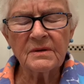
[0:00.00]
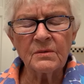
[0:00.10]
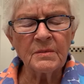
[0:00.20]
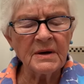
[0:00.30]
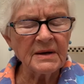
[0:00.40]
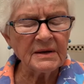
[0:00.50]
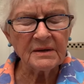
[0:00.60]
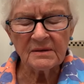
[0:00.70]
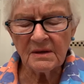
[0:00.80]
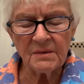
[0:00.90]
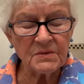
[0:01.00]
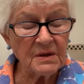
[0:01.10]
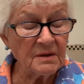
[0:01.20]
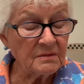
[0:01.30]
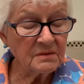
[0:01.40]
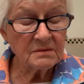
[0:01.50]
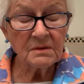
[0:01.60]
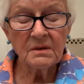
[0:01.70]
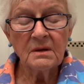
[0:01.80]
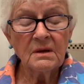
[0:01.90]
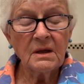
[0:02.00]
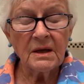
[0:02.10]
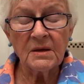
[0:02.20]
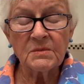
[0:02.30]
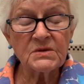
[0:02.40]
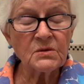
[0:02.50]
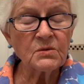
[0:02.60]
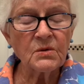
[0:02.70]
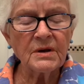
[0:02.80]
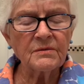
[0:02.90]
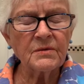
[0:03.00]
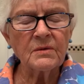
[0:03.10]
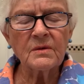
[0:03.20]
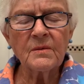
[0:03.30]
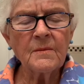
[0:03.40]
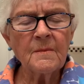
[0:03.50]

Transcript: Oh my, I'm, I am so grateful.